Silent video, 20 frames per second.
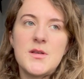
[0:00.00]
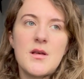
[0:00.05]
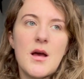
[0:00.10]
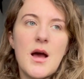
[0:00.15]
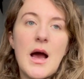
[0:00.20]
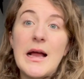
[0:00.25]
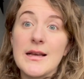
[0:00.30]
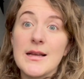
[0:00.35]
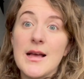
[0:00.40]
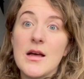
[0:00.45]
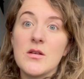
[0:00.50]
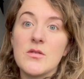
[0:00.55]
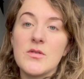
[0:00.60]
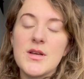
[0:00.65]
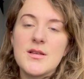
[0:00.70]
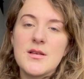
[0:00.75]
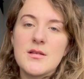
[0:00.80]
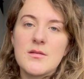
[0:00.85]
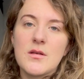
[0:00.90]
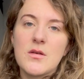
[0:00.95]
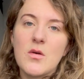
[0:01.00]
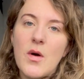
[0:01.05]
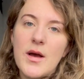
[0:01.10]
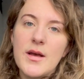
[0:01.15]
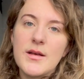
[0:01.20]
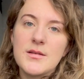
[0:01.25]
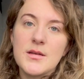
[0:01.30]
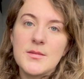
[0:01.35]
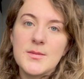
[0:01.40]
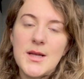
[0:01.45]
and calories is
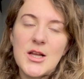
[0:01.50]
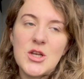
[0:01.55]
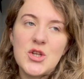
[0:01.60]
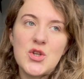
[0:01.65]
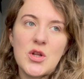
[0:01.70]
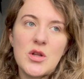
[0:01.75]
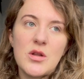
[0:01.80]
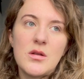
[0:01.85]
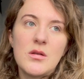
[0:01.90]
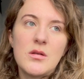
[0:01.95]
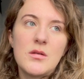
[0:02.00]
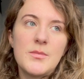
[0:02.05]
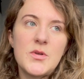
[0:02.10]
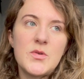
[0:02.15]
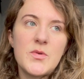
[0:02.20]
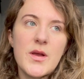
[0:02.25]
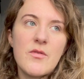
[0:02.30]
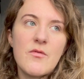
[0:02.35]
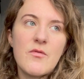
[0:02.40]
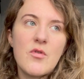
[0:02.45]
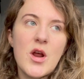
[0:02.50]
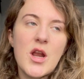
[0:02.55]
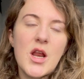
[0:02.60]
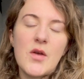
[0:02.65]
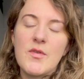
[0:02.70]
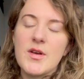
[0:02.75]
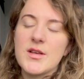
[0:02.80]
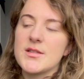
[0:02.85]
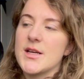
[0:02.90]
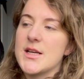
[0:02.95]
quite substantial between training and
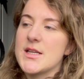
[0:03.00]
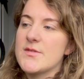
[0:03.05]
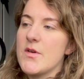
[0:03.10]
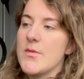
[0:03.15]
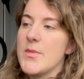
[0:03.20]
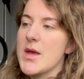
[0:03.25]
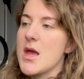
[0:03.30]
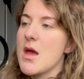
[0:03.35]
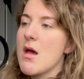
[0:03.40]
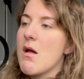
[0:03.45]
rest days for me.